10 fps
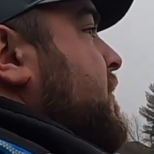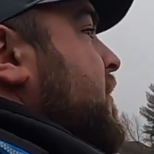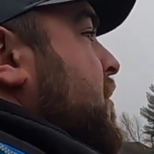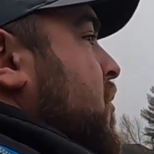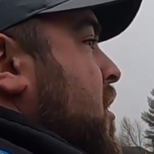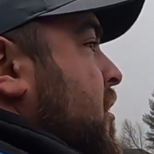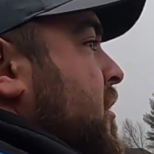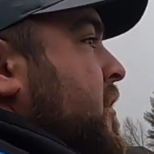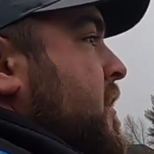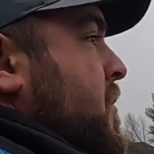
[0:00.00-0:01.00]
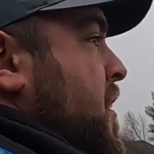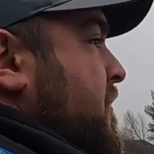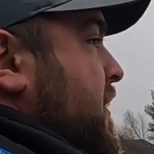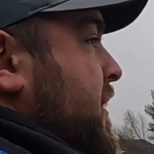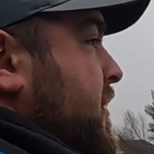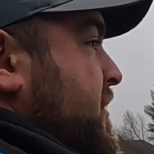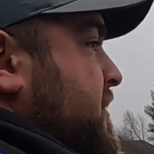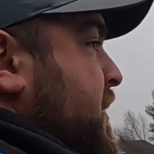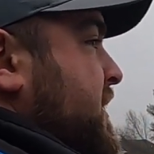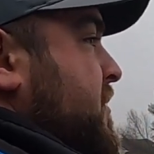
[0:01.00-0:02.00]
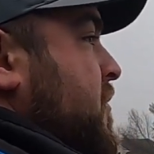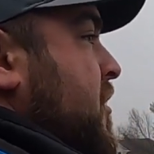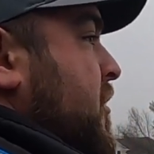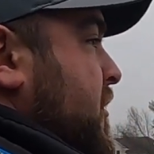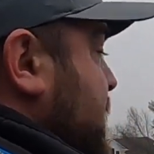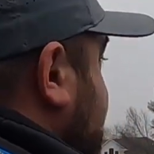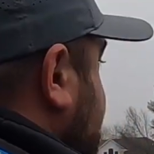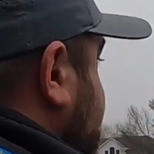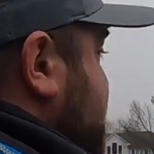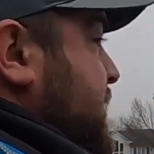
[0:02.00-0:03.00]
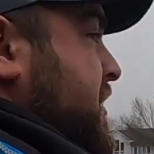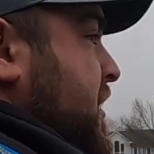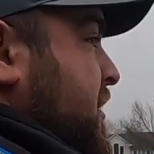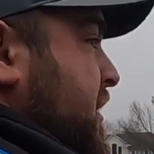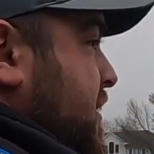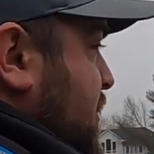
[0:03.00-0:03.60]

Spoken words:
from the water coming off the hills. It makes the water a little dingy, and then you get the